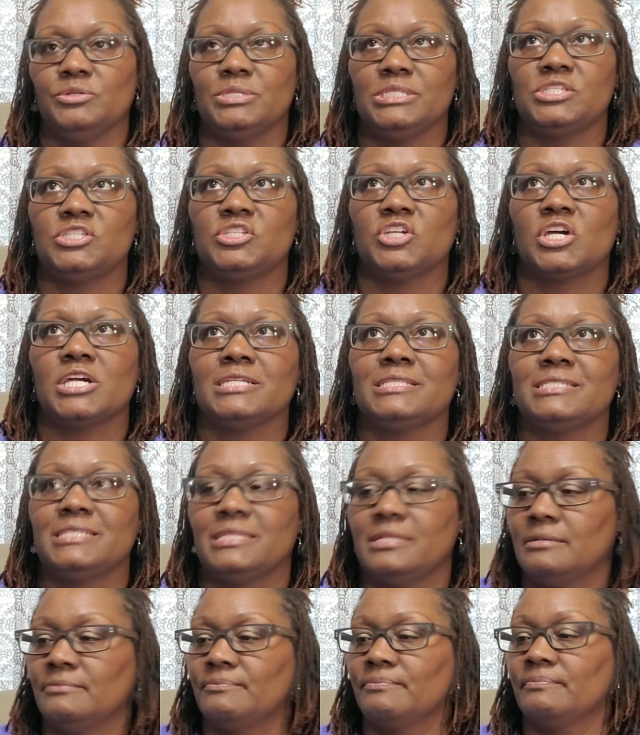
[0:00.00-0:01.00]
It
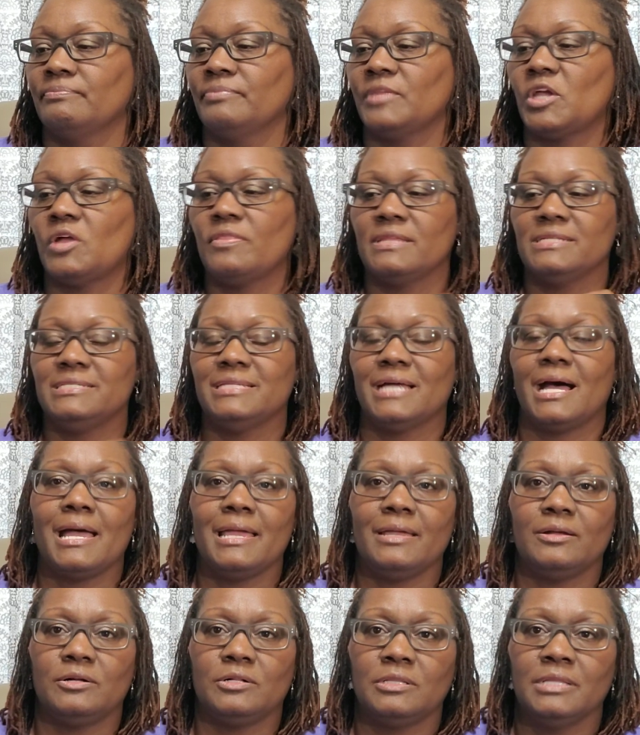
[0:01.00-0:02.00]
starts on the
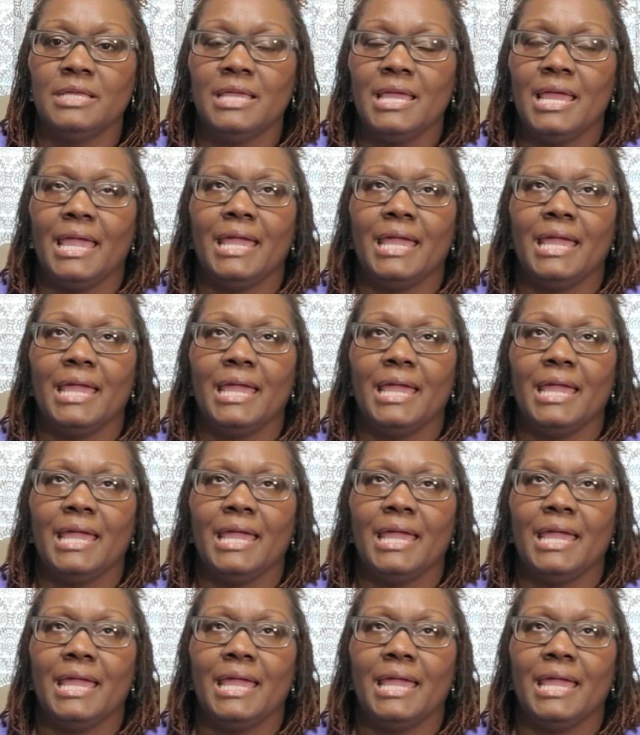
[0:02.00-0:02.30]
dial.